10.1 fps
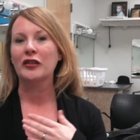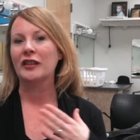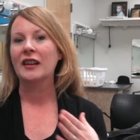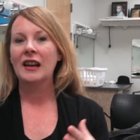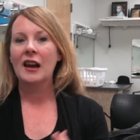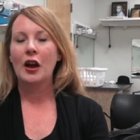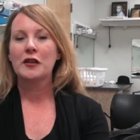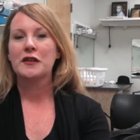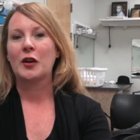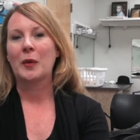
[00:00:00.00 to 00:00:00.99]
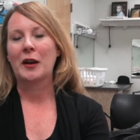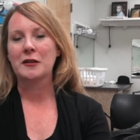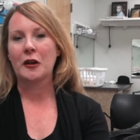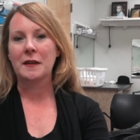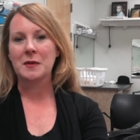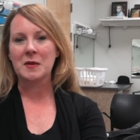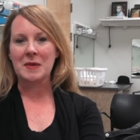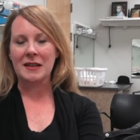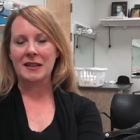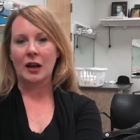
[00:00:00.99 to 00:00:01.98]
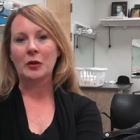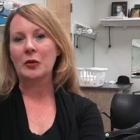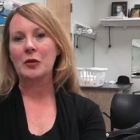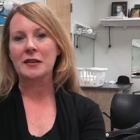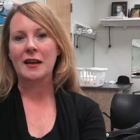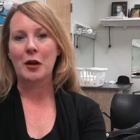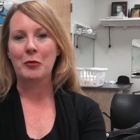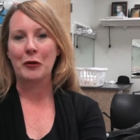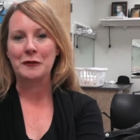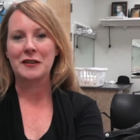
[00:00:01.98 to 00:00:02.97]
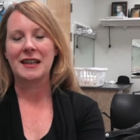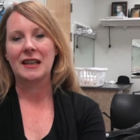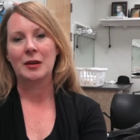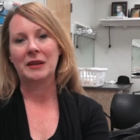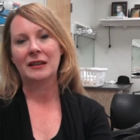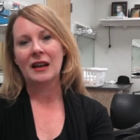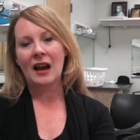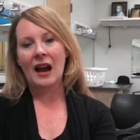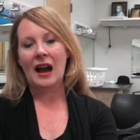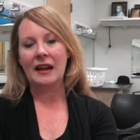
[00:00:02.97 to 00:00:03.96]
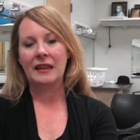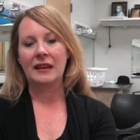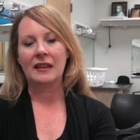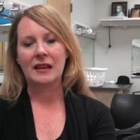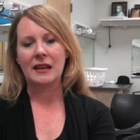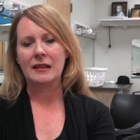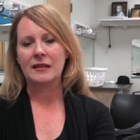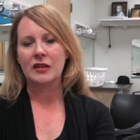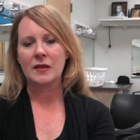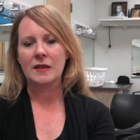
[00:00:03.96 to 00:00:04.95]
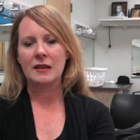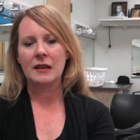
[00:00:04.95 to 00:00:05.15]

And so when I saw this was being done with Chris, I approached him, and I think that he's just